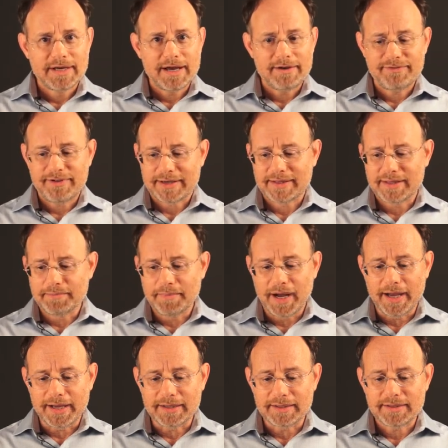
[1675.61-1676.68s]
affect the
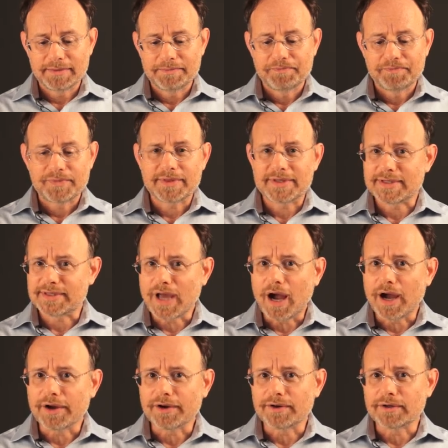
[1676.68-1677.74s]
mind:
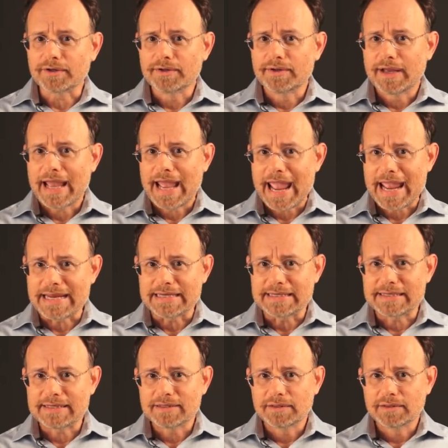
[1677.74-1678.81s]
desire,
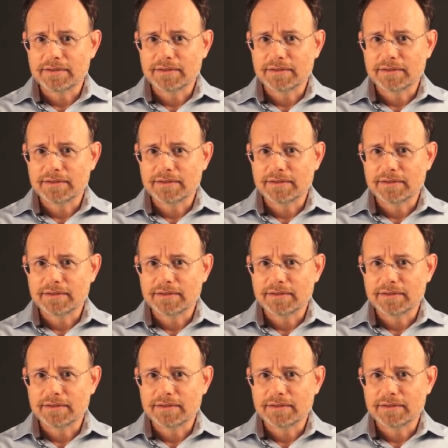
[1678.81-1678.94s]
hate,